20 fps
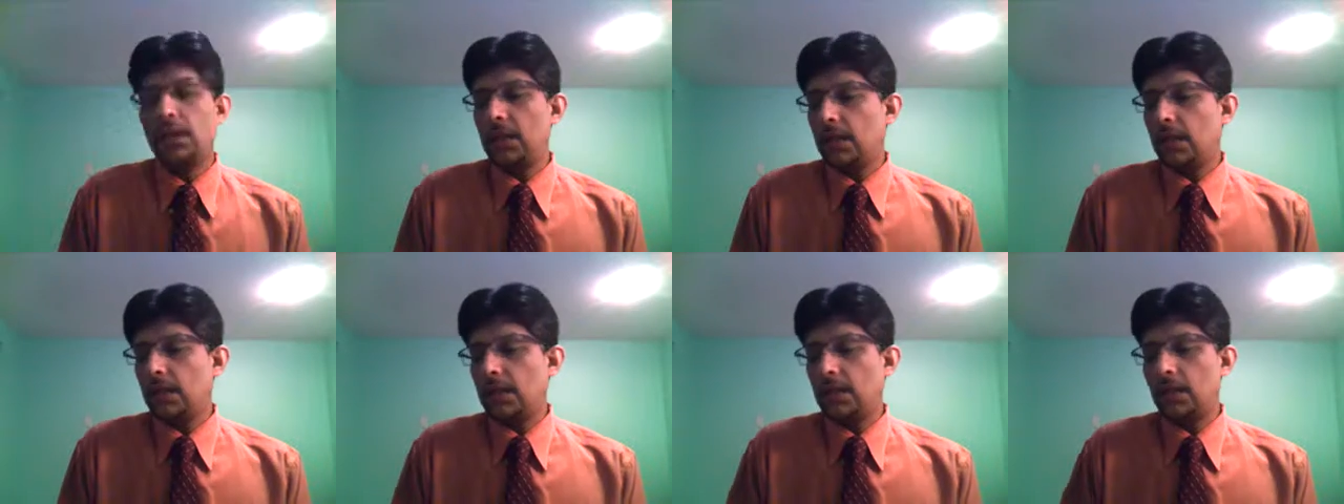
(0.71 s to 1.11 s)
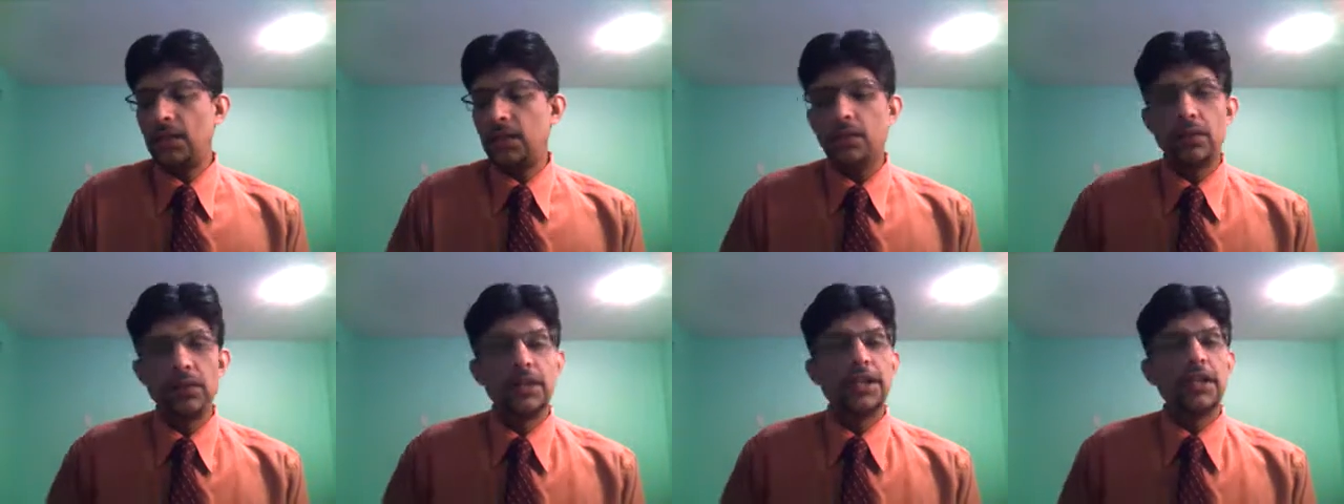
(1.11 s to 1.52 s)

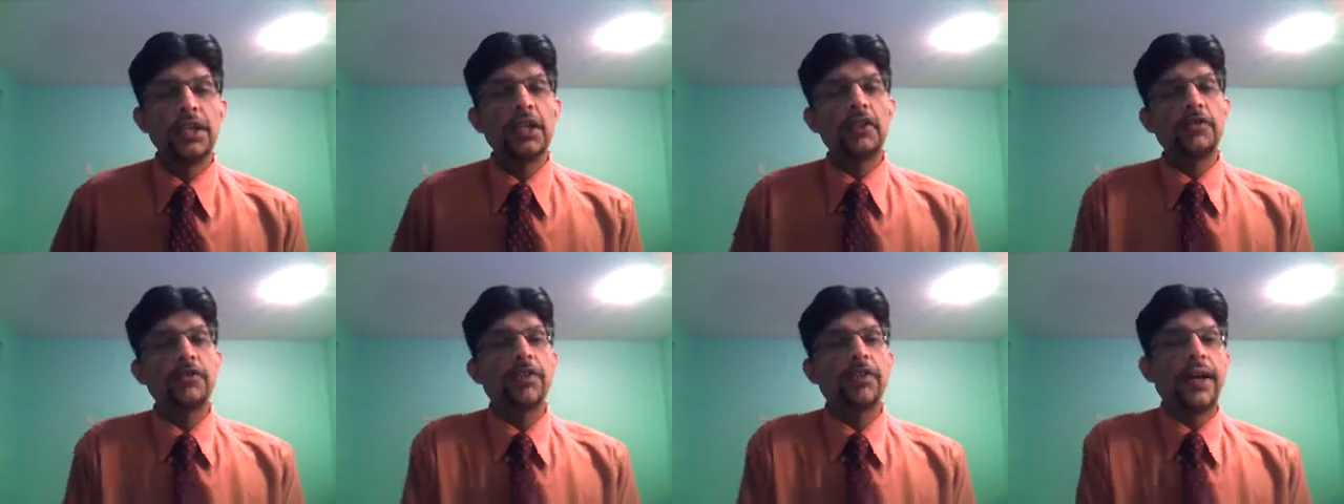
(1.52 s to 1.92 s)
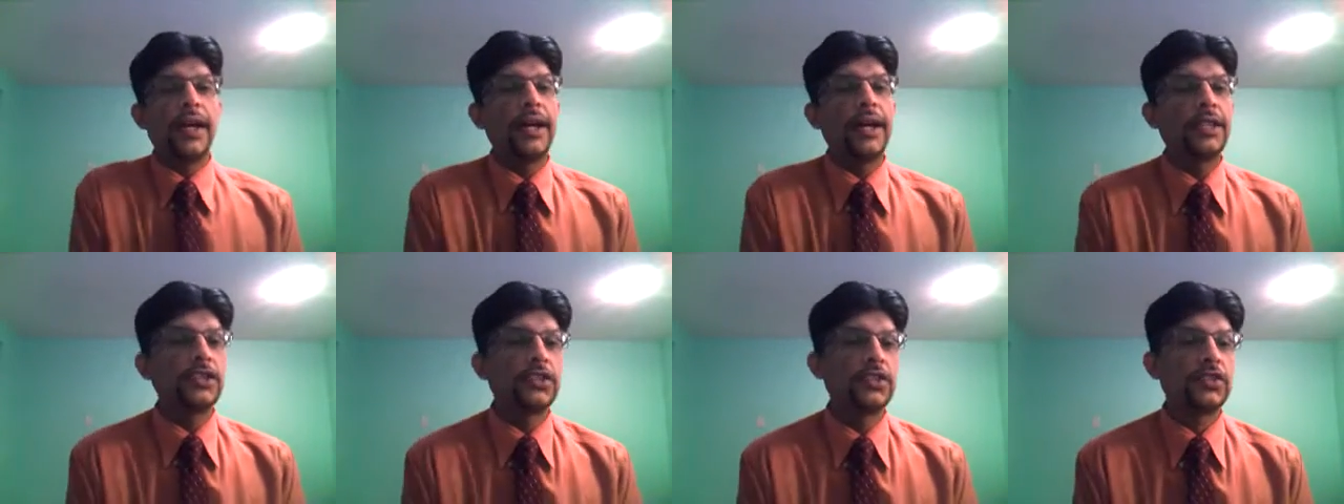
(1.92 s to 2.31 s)
Hello, dear
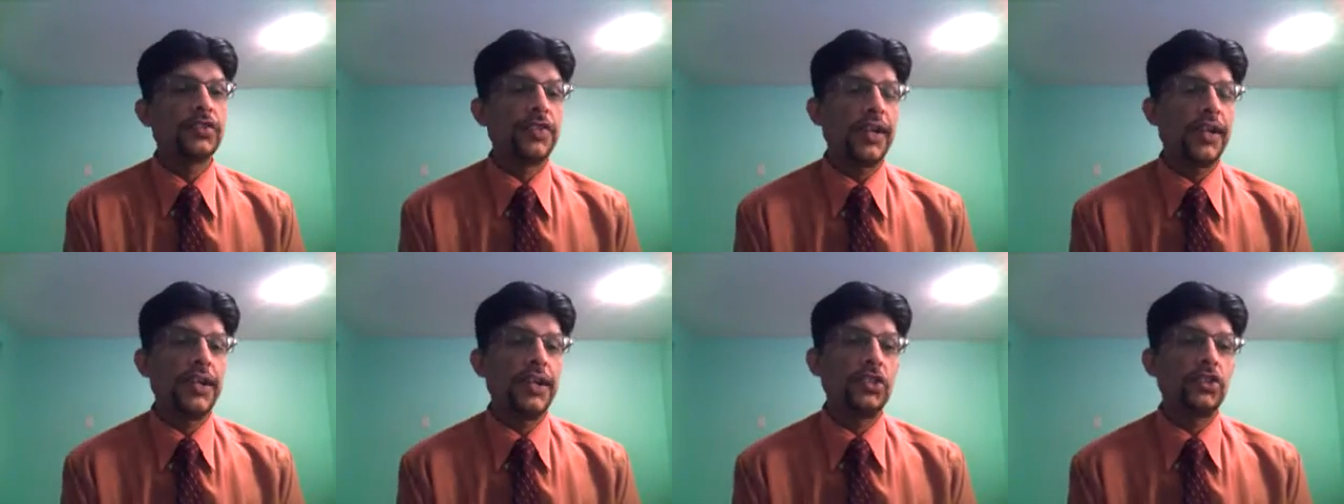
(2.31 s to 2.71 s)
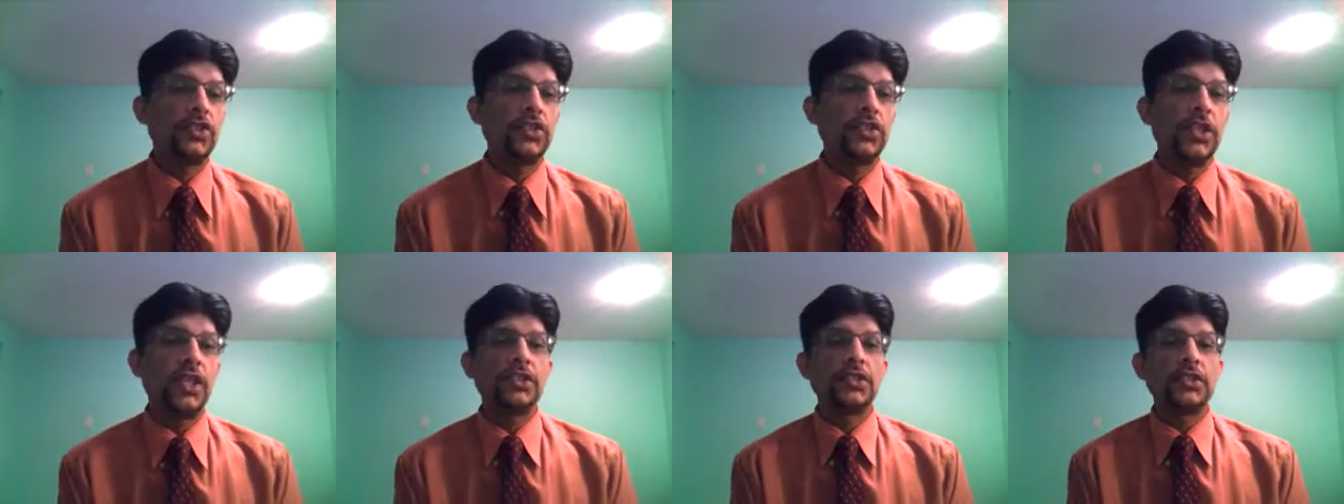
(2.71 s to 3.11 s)
fans,
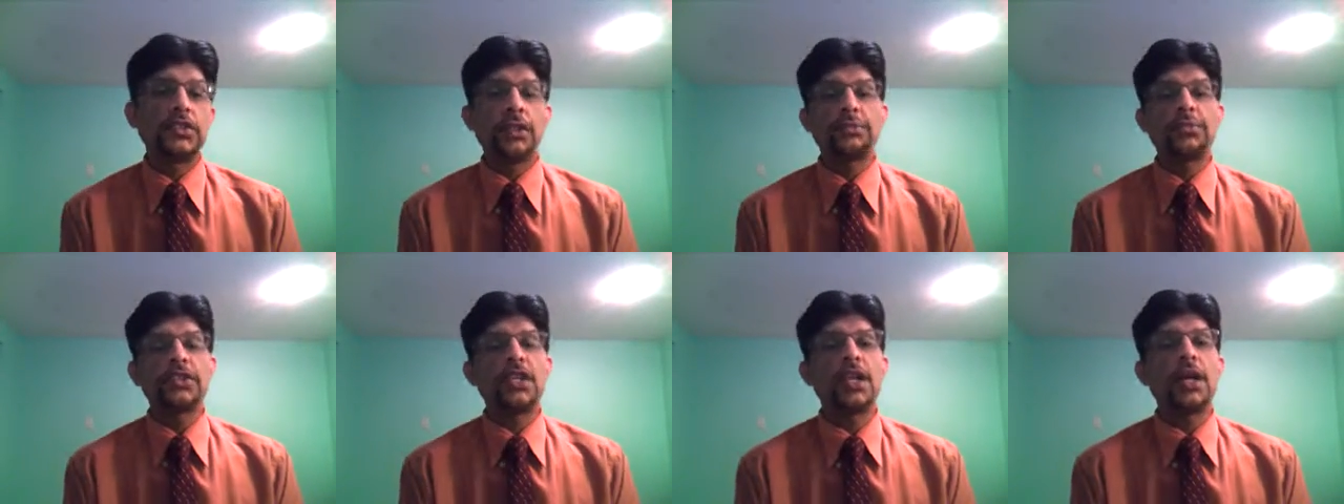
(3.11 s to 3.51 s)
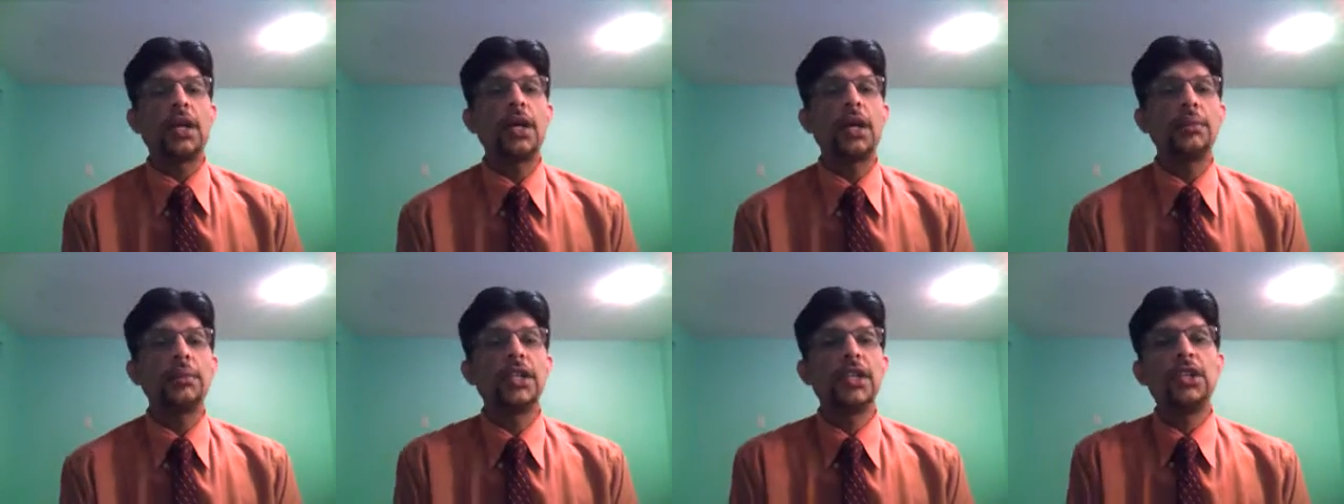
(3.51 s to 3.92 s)
friends, and
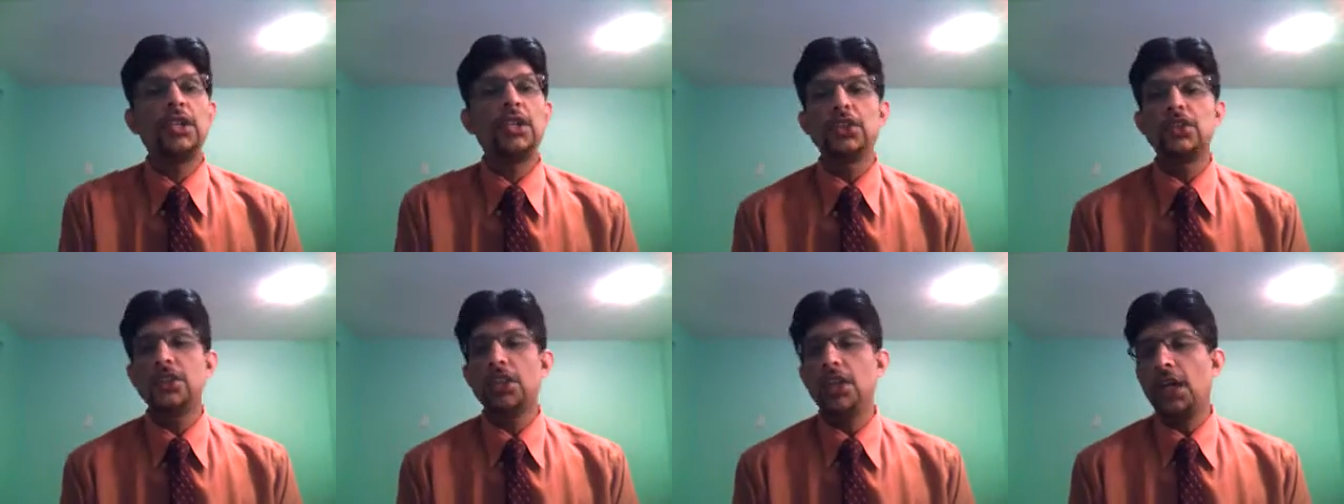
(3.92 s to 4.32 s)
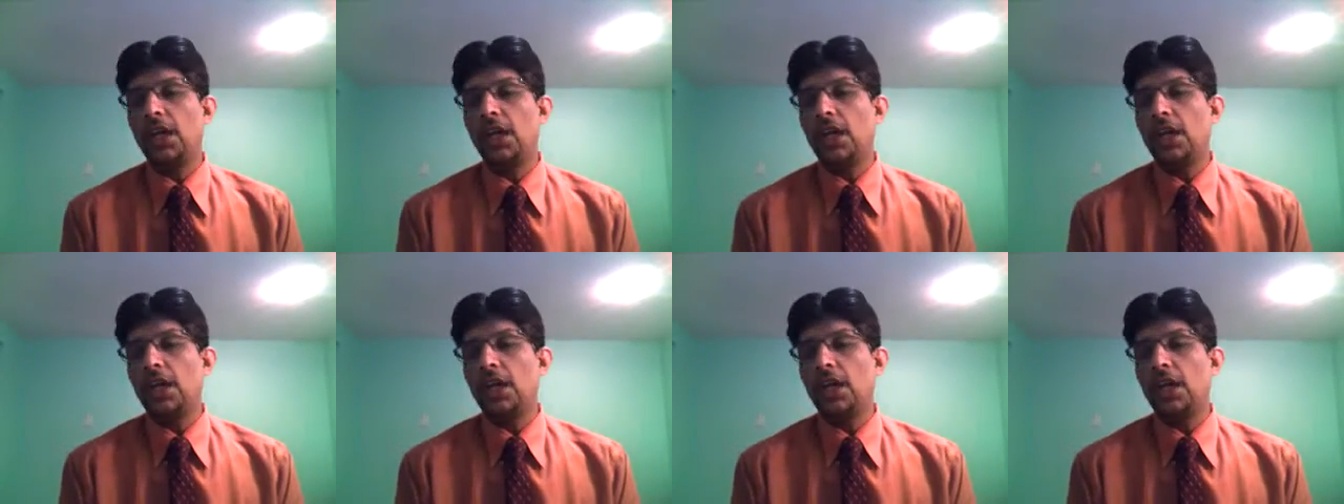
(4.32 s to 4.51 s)
subscribers.